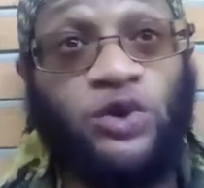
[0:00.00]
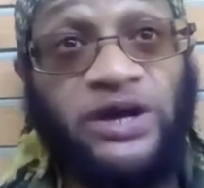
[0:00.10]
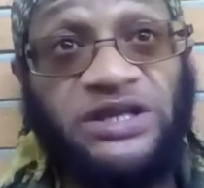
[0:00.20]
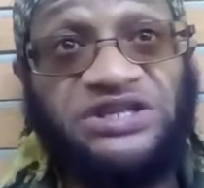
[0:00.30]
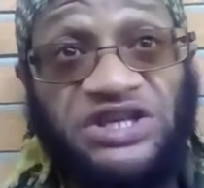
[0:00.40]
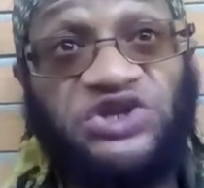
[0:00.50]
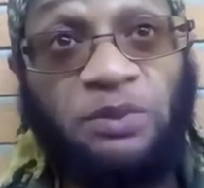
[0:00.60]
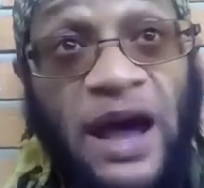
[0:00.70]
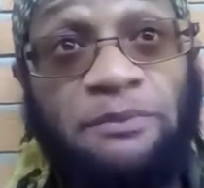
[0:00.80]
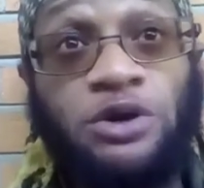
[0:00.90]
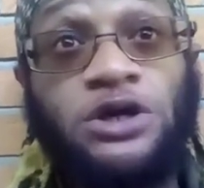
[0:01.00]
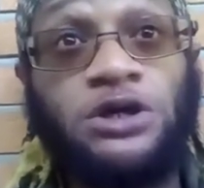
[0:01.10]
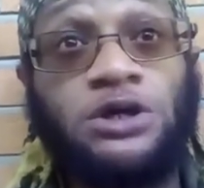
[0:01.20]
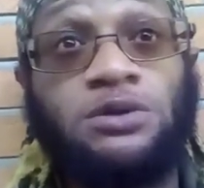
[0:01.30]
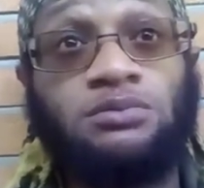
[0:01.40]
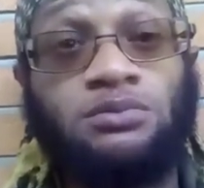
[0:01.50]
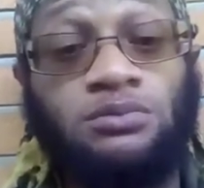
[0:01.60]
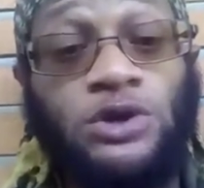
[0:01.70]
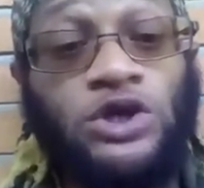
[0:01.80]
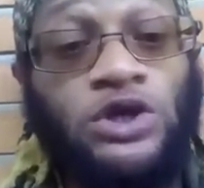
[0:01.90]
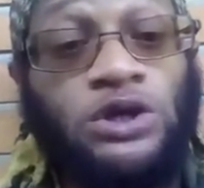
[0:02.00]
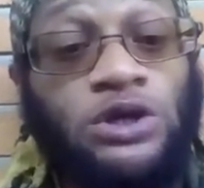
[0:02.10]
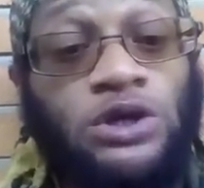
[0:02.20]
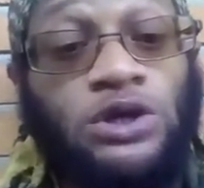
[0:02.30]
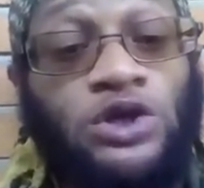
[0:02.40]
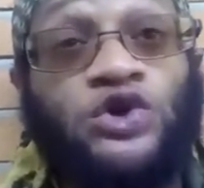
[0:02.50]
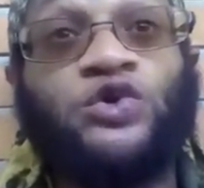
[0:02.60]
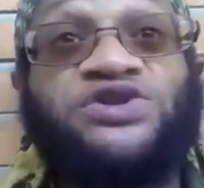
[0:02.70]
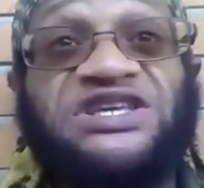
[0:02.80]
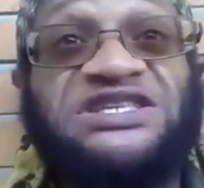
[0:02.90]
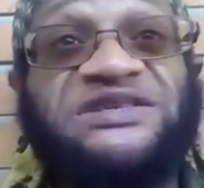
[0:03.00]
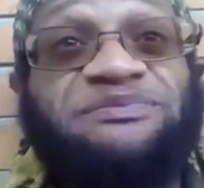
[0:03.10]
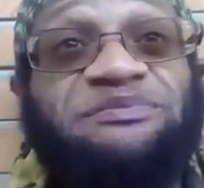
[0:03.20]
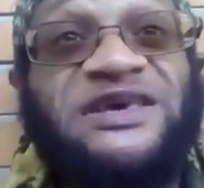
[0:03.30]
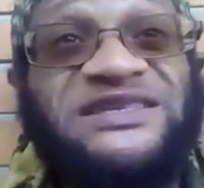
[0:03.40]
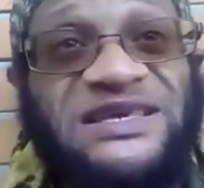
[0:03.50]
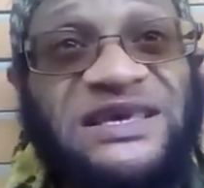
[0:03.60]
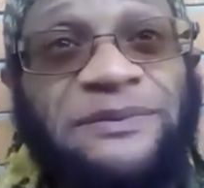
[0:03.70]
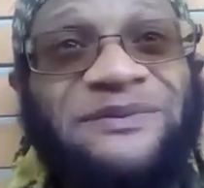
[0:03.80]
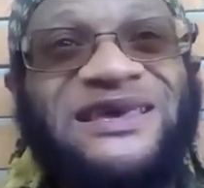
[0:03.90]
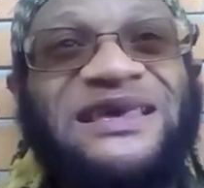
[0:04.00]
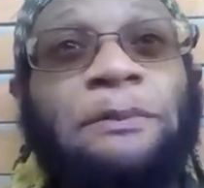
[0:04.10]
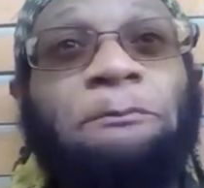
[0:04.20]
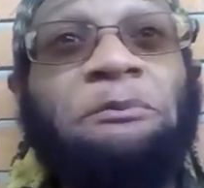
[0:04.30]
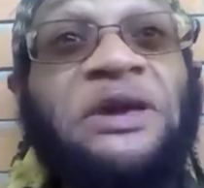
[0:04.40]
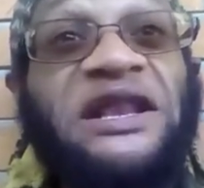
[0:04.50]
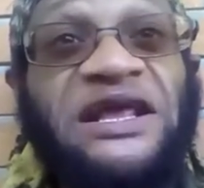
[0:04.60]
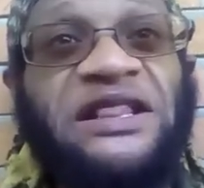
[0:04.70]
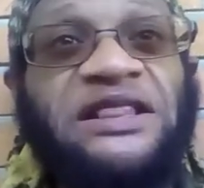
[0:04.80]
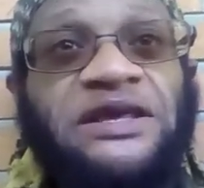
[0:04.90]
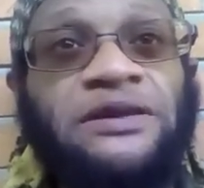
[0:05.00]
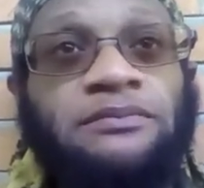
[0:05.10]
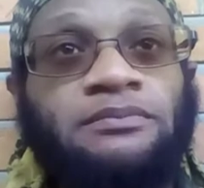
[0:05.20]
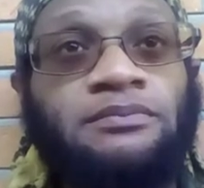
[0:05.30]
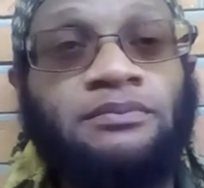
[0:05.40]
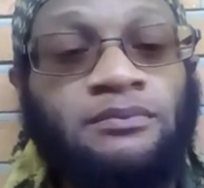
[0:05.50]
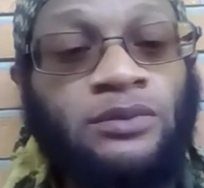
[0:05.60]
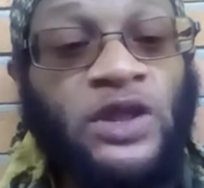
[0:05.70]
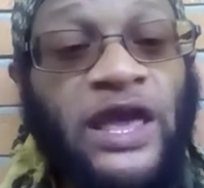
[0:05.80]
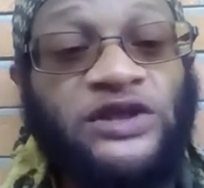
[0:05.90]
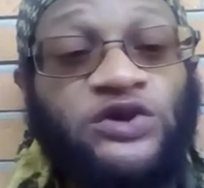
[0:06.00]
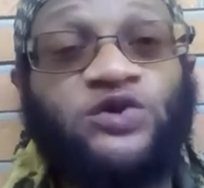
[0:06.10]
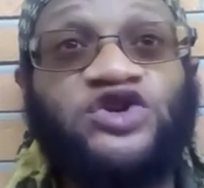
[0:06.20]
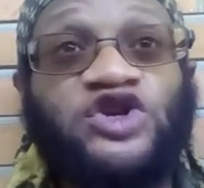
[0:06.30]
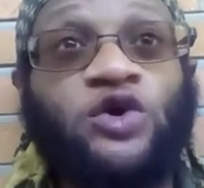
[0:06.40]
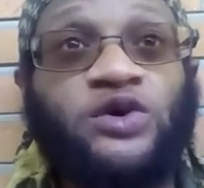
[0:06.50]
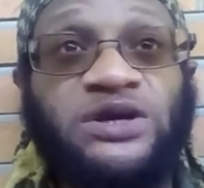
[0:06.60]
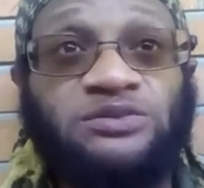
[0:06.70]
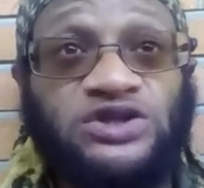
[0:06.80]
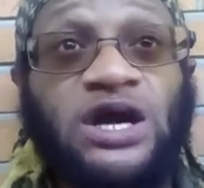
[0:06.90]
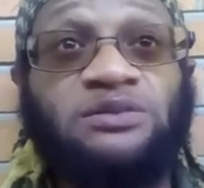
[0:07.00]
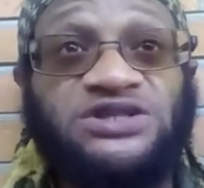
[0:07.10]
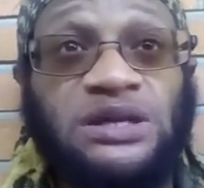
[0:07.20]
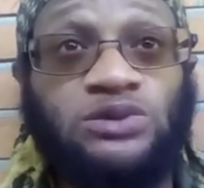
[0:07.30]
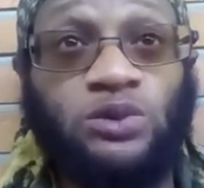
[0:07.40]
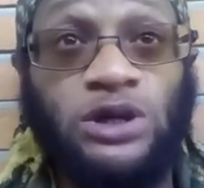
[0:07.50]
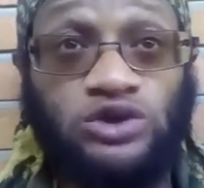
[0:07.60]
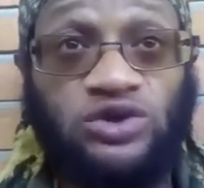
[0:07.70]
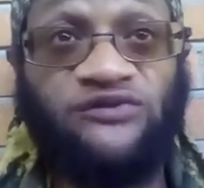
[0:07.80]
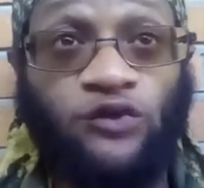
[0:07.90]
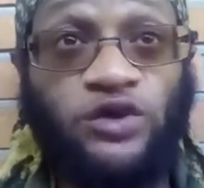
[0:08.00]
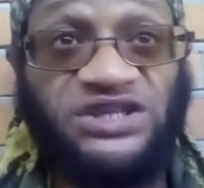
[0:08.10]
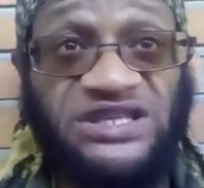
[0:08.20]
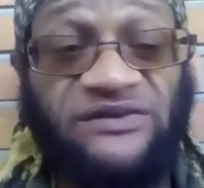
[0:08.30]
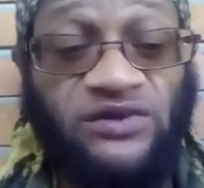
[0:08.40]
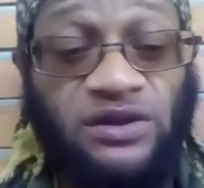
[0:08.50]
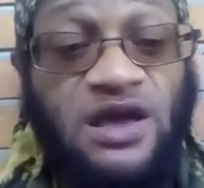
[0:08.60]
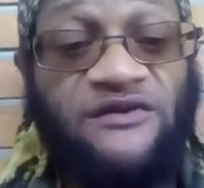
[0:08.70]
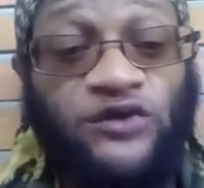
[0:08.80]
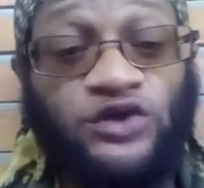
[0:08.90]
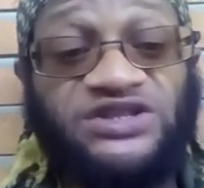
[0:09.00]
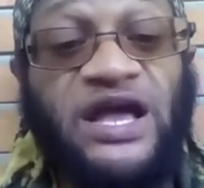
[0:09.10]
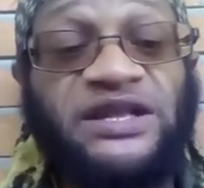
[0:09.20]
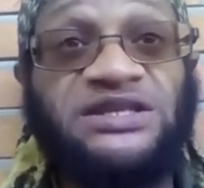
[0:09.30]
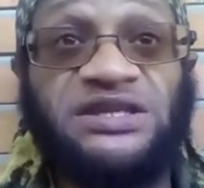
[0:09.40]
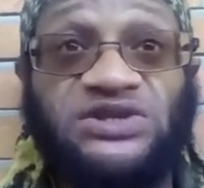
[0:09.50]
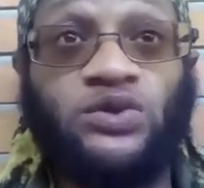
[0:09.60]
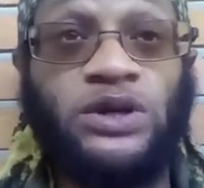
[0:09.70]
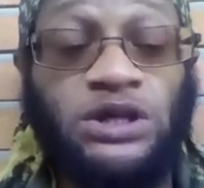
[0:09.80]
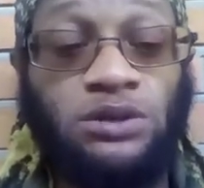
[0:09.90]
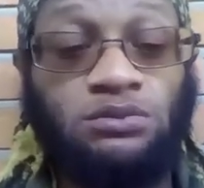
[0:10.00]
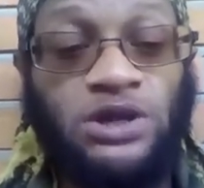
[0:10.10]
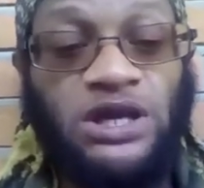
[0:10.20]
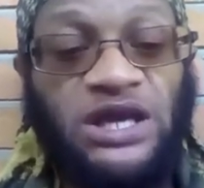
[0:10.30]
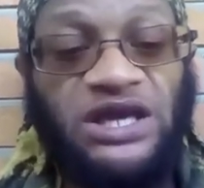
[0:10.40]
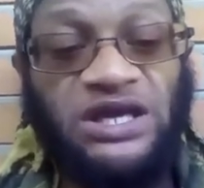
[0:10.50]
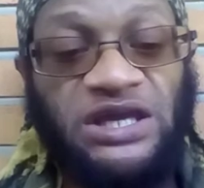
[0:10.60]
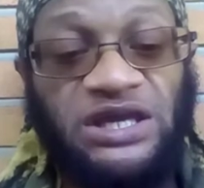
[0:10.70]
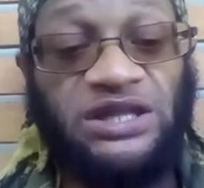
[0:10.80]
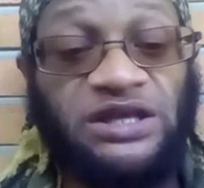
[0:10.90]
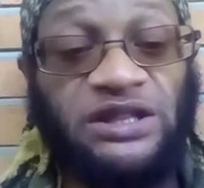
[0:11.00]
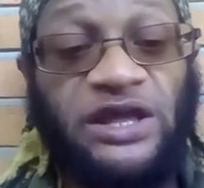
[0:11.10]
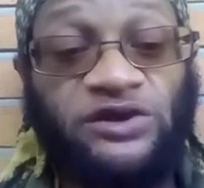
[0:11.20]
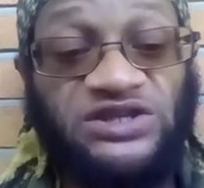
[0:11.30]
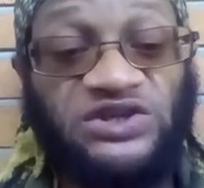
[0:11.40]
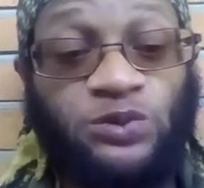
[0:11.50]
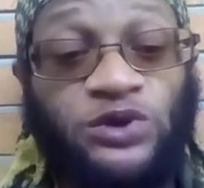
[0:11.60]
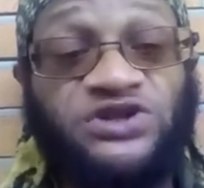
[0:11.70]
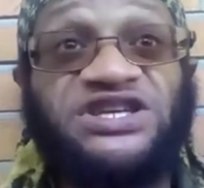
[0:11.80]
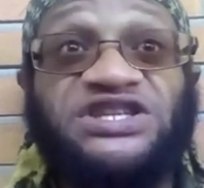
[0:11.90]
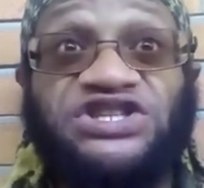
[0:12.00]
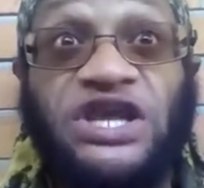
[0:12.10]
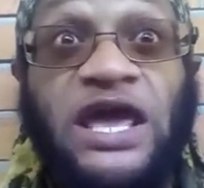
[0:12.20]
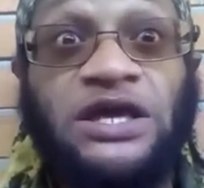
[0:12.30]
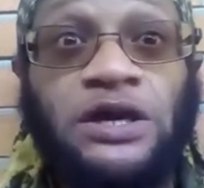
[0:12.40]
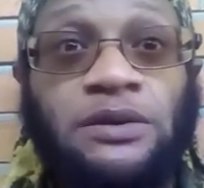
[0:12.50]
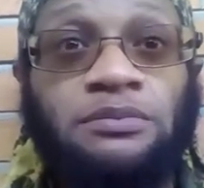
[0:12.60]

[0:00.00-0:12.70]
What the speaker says: to teach my book, you dismiss him immediately and you show him Psalms chapter 147, verse 19 and 20. He declares his word to Jacob,